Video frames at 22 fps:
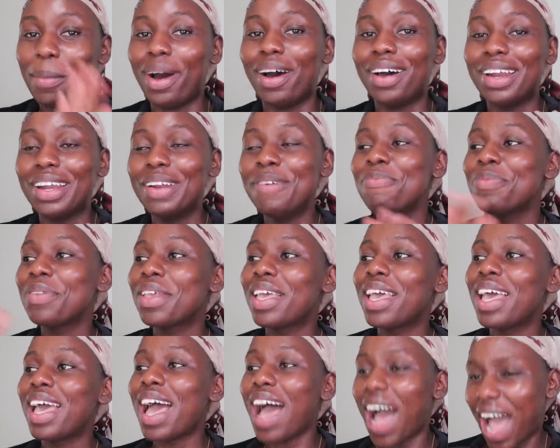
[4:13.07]
But
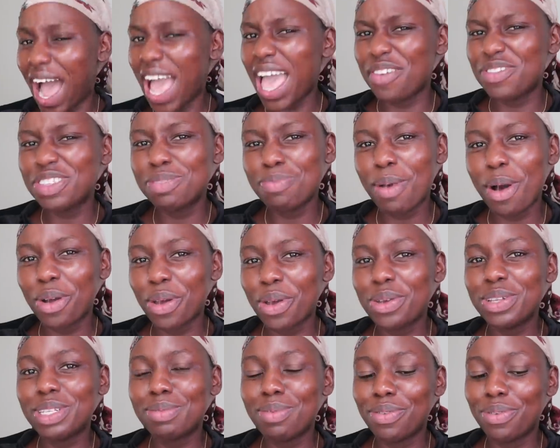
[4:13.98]
I have smelt
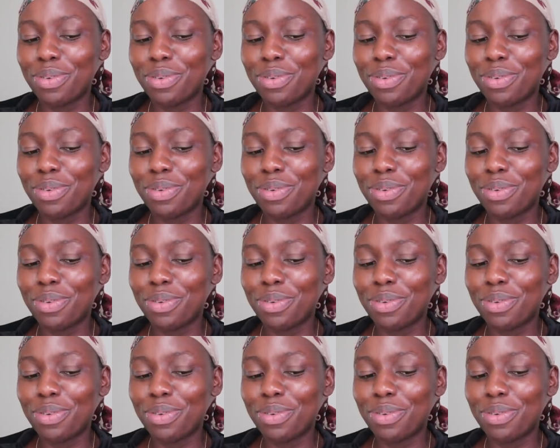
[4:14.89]
goats